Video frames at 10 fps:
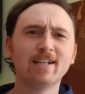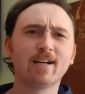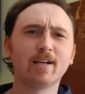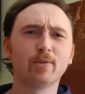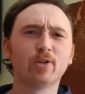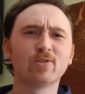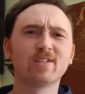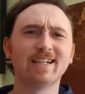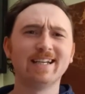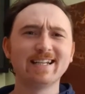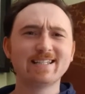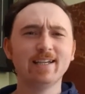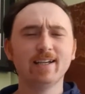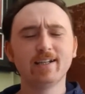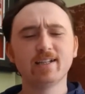I am your host,
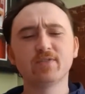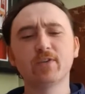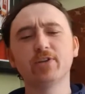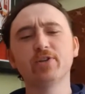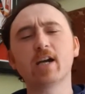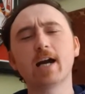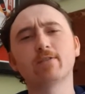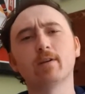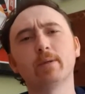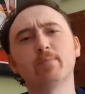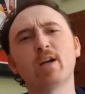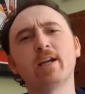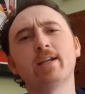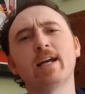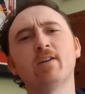Nizzy, and in this video, you guys are going to be
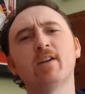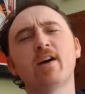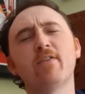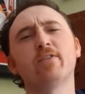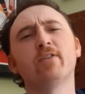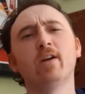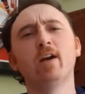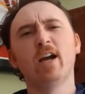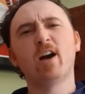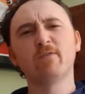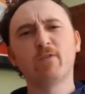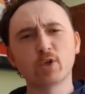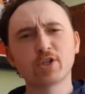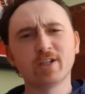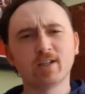breaking down another
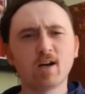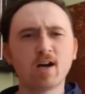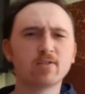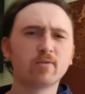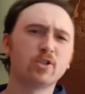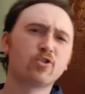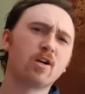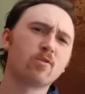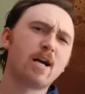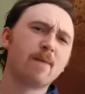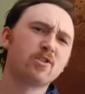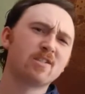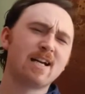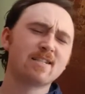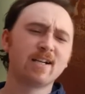unfortunate loss from the Toronto Raptors
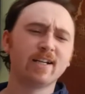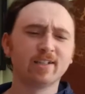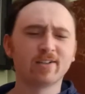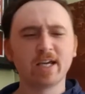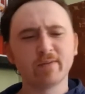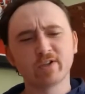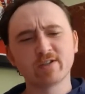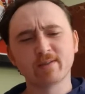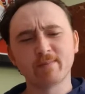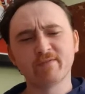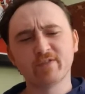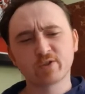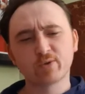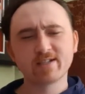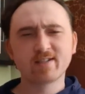last night in their game versus the Memphis
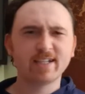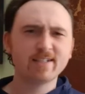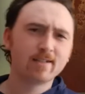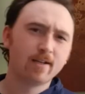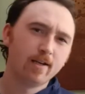Grizzlies.